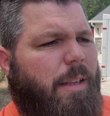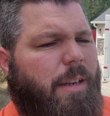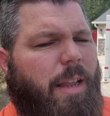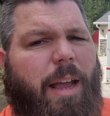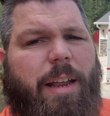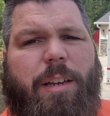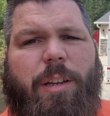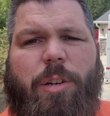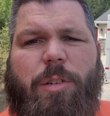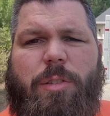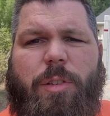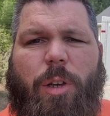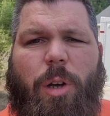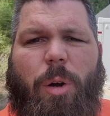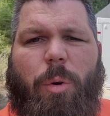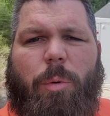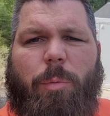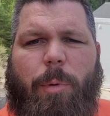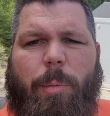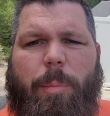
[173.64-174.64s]
9 years
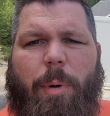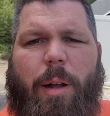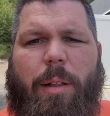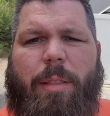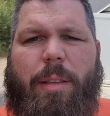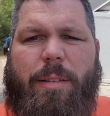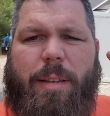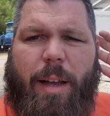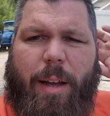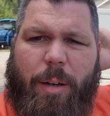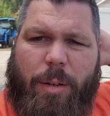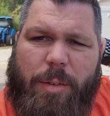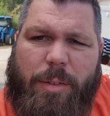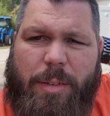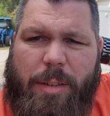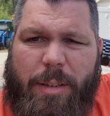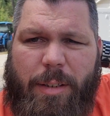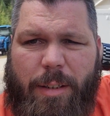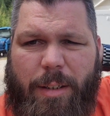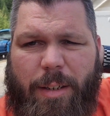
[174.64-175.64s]
ago when we bought this
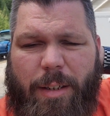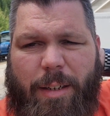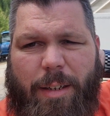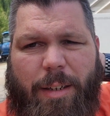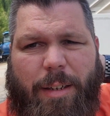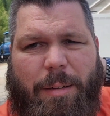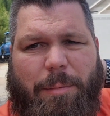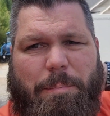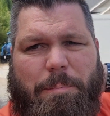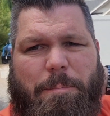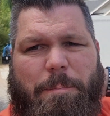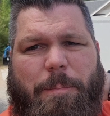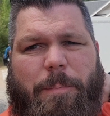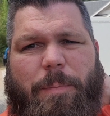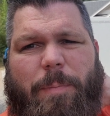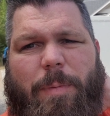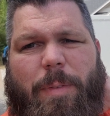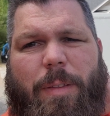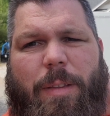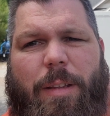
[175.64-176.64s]
house,
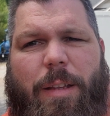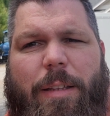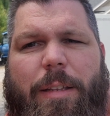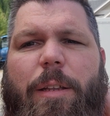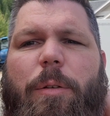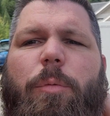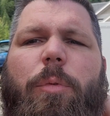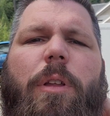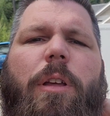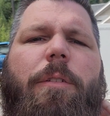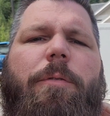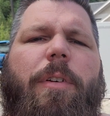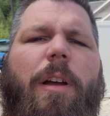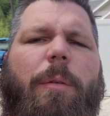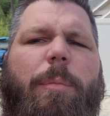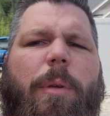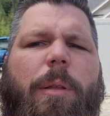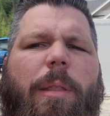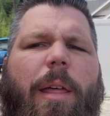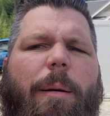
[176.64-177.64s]
it didn't really
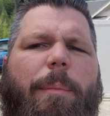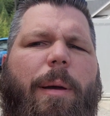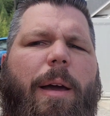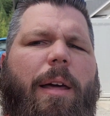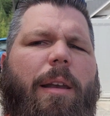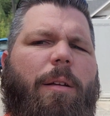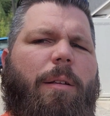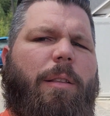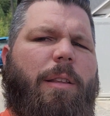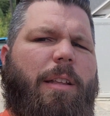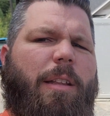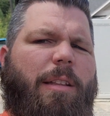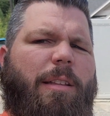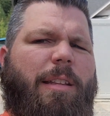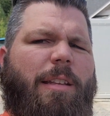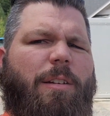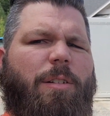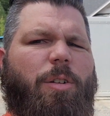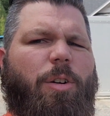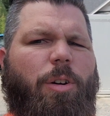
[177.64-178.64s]
affect me that bad.
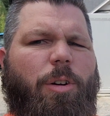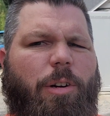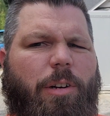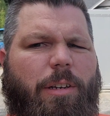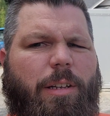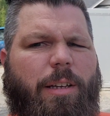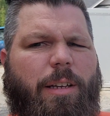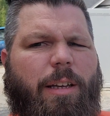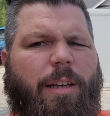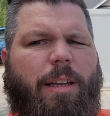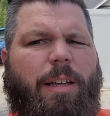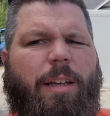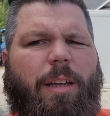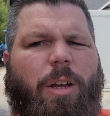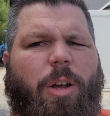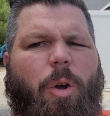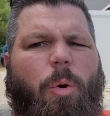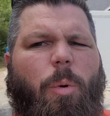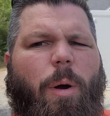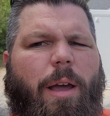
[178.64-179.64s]
It didn't hurt
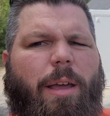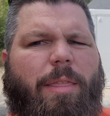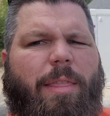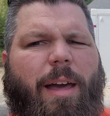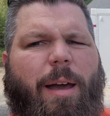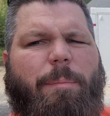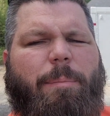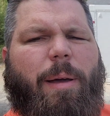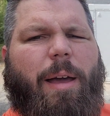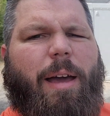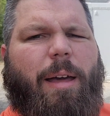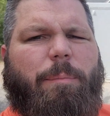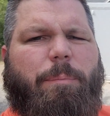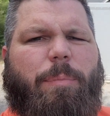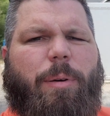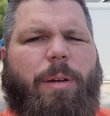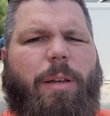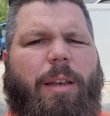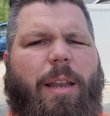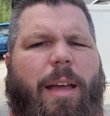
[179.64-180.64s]
quite that bad,
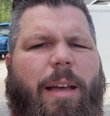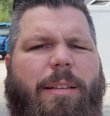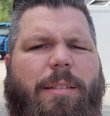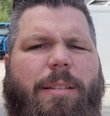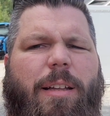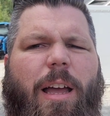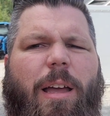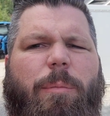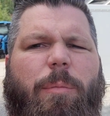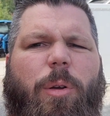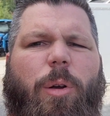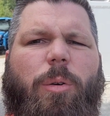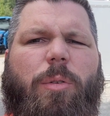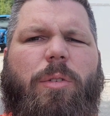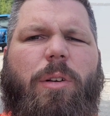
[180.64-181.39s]
but as time goes